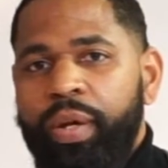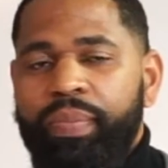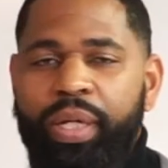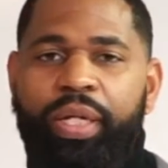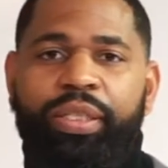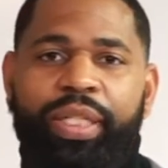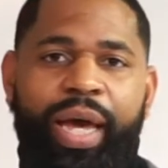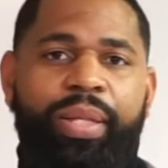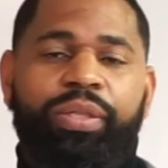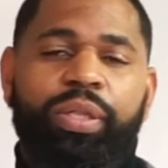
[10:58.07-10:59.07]
because
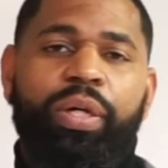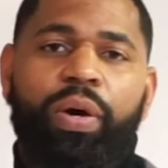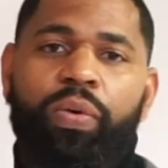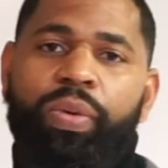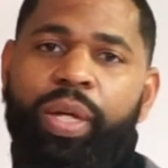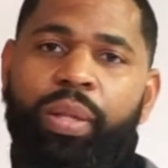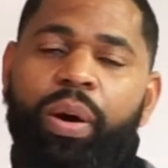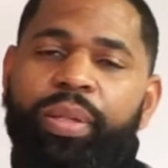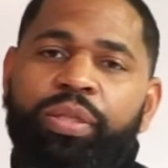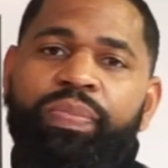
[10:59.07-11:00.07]
that is the goal in order to